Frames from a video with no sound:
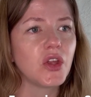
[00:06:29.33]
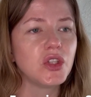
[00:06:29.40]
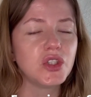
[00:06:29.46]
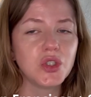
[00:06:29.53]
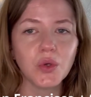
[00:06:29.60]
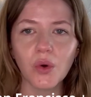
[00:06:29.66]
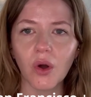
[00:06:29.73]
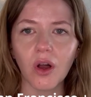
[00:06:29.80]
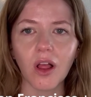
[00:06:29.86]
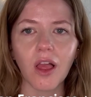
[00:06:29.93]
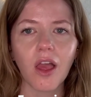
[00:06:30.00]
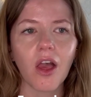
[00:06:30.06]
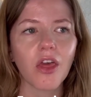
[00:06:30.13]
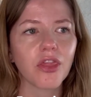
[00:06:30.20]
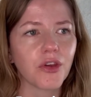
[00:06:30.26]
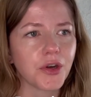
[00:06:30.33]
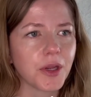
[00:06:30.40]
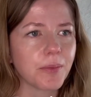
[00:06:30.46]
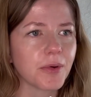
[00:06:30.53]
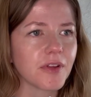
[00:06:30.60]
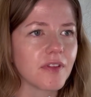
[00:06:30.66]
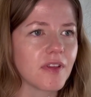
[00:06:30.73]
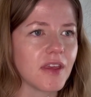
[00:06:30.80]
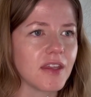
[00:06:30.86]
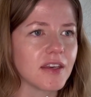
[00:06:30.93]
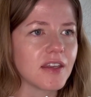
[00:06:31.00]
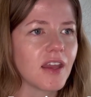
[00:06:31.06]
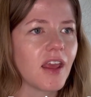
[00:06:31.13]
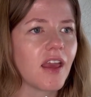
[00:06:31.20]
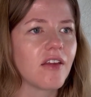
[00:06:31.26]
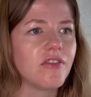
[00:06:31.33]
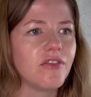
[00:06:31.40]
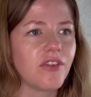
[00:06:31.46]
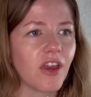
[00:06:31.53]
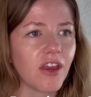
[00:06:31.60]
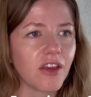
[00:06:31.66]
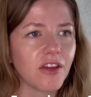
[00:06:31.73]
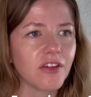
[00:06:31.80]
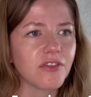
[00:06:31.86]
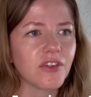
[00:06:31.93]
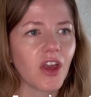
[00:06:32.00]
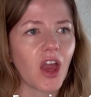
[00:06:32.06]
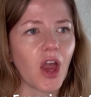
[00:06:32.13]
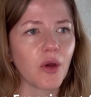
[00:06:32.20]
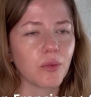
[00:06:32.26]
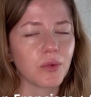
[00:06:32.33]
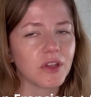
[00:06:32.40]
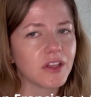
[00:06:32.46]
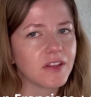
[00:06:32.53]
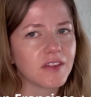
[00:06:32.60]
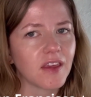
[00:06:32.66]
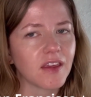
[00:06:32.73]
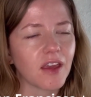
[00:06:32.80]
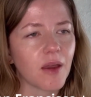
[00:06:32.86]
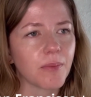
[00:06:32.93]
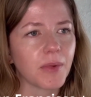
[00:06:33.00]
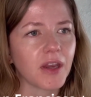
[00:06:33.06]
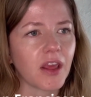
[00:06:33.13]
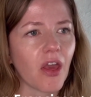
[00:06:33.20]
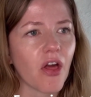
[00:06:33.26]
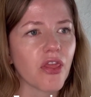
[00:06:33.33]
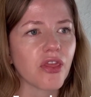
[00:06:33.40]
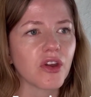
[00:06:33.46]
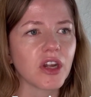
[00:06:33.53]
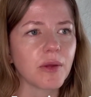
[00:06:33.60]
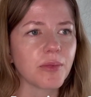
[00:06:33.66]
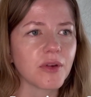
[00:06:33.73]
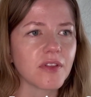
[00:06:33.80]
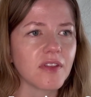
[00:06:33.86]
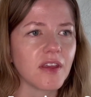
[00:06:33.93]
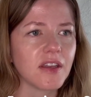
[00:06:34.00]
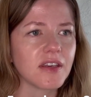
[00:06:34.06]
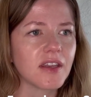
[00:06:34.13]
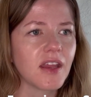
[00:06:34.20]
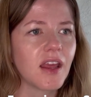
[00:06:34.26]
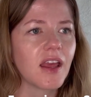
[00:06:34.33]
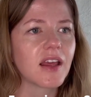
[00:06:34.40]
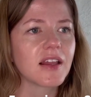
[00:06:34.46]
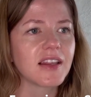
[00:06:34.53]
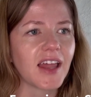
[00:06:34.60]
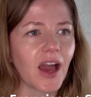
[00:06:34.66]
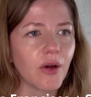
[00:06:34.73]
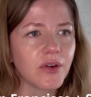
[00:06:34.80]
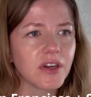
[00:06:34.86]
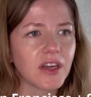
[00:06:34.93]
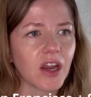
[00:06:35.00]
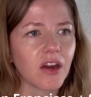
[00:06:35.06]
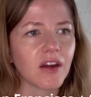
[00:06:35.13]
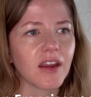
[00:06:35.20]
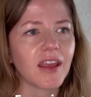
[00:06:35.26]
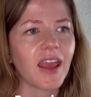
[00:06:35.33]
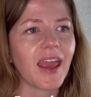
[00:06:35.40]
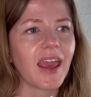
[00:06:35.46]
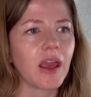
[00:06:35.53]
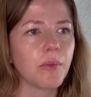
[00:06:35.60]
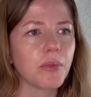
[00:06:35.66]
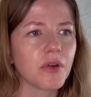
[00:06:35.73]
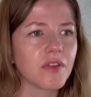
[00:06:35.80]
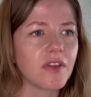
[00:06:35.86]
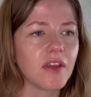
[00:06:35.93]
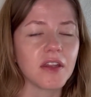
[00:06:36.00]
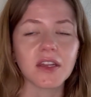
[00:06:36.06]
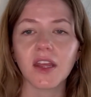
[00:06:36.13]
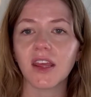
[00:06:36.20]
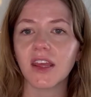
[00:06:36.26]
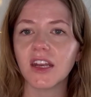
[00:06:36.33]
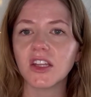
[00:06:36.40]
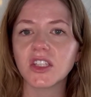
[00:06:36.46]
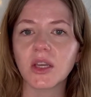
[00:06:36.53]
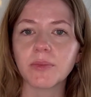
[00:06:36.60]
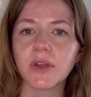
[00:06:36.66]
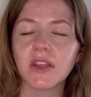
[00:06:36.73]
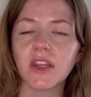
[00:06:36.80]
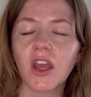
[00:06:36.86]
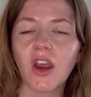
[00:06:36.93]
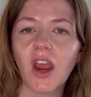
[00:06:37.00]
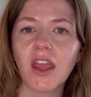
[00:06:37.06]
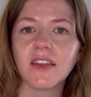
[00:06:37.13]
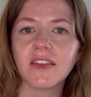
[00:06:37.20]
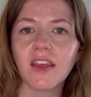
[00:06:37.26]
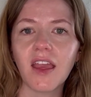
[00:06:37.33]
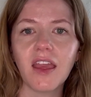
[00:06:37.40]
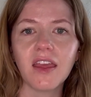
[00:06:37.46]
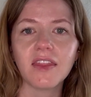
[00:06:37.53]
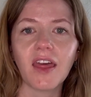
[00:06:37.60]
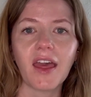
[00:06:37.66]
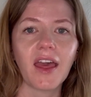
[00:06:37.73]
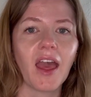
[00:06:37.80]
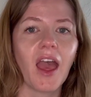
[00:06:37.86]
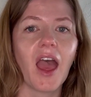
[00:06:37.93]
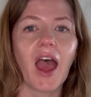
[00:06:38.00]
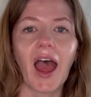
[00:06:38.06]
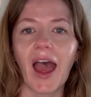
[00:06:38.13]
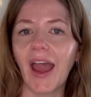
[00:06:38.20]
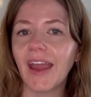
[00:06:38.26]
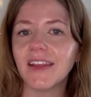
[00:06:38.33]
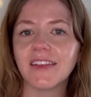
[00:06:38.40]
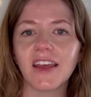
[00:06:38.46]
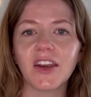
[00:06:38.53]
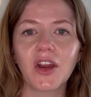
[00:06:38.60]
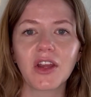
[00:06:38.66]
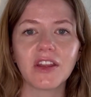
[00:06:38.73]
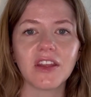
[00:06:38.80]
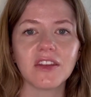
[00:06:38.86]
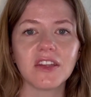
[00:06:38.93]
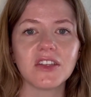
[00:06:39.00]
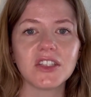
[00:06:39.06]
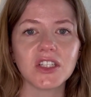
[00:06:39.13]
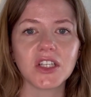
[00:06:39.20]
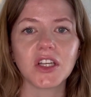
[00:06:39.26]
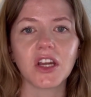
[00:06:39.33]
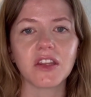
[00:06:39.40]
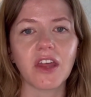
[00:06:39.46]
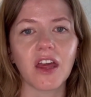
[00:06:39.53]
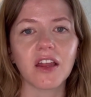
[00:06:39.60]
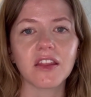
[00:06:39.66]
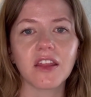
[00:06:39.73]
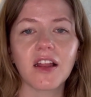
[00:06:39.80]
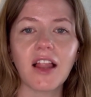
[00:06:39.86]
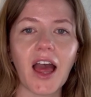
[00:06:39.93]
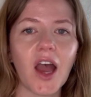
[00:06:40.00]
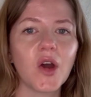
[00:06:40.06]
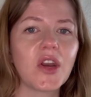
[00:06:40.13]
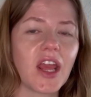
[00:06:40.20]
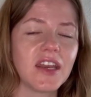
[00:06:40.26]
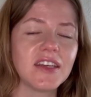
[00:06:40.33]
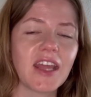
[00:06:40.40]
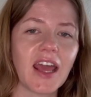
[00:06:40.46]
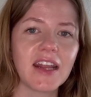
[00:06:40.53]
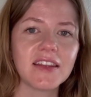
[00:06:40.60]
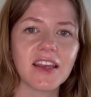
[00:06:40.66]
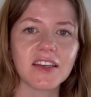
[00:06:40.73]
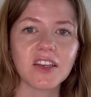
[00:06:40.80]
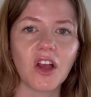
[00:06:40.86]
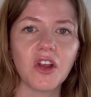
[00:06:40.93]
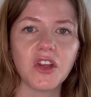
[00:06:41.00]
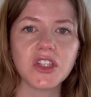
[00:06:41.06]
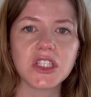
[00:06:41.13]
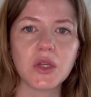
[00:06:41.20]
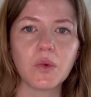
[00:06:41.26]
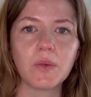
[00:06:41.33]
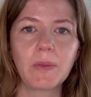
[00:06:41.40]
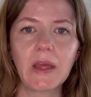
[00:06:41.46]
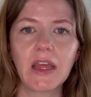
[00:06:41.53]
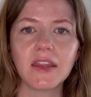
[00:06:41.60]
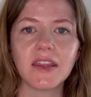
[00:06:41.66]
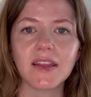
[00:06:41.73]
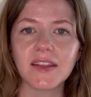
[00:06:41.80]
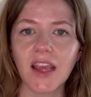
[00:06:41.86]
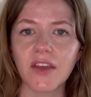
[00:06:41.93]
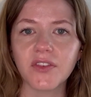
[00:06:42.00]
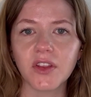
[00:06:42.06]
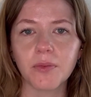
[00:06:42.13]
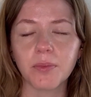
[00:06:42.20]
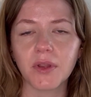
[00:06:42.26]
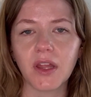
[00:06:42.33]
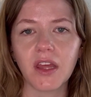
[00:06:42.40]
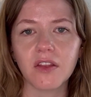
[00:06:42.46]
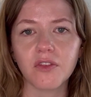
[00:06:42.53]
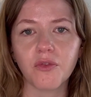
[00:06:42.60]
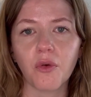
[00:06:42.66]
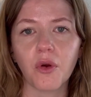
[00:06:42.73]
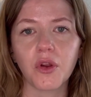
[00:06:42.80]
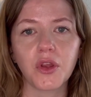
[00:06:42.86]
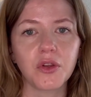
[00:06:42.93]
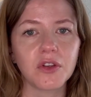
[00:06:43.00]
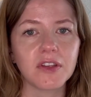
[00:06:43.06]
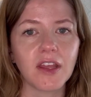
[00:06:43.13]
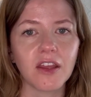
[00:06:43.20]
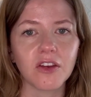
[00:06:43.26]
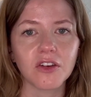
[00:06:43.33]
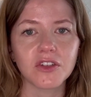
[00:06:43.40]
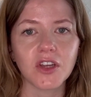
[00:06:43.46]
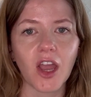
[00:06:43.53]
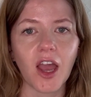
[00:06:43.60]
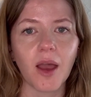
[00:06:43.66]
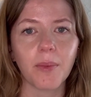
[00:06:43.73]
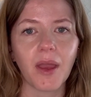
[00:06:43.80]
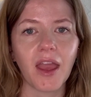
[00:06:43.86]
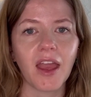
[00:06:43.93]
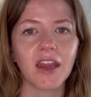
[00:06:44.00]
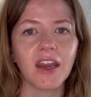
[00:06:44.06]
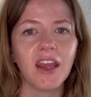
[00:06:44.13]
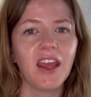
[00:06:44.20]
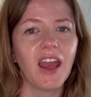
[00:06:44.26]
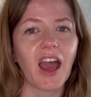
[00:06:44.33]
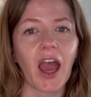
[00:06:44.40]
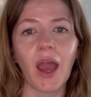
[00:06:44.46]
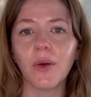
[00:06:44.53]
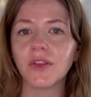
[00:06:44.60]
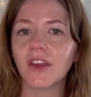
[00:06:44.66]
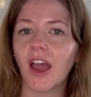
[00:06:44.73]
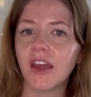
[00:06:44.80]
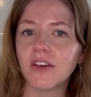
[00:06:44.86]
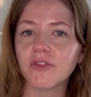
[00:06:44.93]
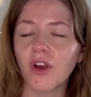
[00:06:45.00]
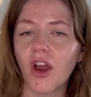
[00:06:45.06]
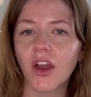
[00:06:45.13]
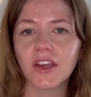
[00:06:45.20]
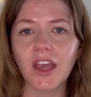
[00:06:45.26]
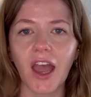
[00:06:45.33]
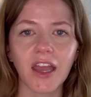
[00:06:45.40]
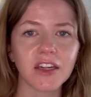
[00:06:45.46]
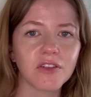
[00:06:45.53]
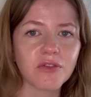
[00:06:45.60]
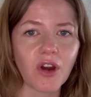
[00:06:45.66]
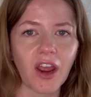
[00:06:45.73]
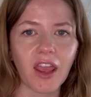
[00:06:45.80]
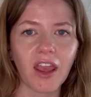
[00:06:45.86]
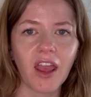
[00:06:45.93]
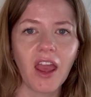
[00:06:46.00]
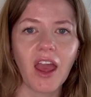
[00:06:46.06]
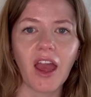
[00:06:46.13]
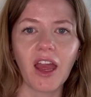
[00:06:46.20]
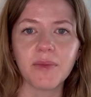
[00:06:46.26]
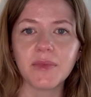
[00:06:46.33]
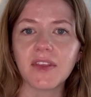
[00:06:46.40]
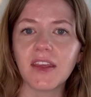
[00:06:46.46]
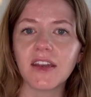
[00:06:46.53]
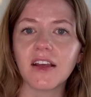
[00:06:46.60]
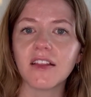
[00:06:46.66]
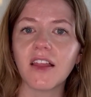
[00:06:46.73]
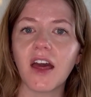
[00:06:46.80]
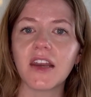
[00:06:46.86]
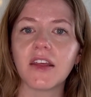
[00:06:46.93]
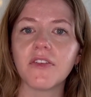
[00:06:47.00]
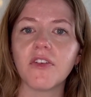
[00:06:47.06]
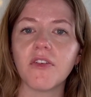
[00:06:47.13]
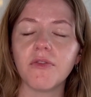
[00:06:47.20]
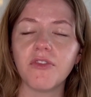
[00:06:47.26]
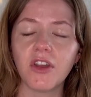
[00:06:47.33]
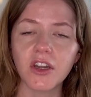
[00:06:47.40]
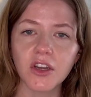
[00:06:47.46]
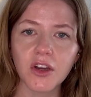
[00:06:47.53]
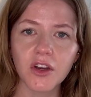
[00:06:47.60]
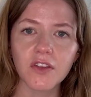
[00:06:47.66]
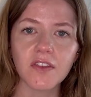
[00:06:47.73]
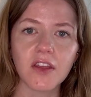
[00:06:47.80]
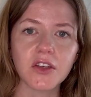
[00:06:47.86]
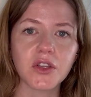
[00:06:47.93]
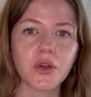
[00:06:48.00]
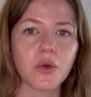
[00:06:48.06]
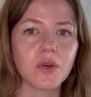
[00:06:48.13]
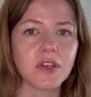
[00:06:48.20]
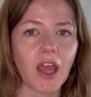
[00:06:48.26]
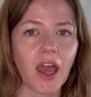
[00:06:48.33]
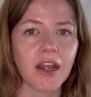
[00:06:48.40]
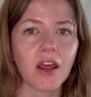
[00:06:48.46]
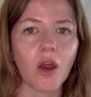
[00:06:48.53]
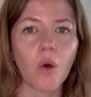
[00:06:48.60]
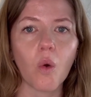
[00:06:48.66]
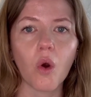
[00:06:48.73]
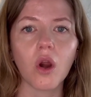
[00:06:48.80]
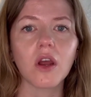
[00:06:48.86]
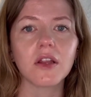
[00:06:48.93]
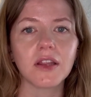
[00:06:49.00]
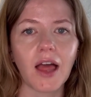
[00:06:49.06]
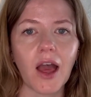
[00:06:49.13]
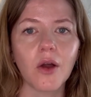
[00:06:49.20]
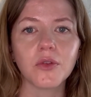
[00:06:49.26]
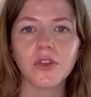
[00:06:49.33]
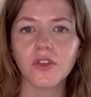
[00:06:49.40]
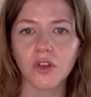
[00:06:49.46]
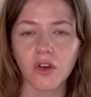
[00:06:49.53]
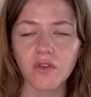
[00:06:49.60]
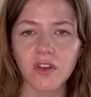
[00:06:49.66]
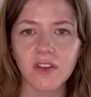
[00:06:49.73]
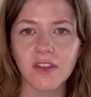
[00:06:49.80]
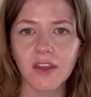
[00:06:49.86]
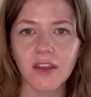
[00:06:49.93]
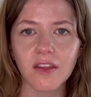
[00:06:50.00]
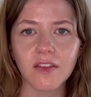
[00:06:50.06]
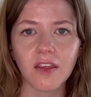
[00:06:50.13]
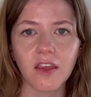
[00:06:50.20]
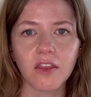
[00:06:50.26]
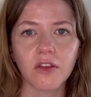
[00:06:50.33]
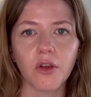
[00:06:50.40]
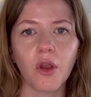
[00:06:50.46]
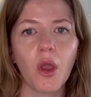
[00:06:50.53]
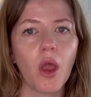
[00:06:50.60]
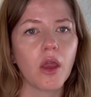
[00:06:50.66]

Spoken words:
Jewel, 30%. Wave, a real estate company, 30%. Cloudinary, 8%. Gonna jump in there and say that I said earlier this year that cloud and data technology would be the safest place for you to take your job, and I was kind of wrong, kind of right. I'm seeing a lot of vendors that do data or cloud services, either,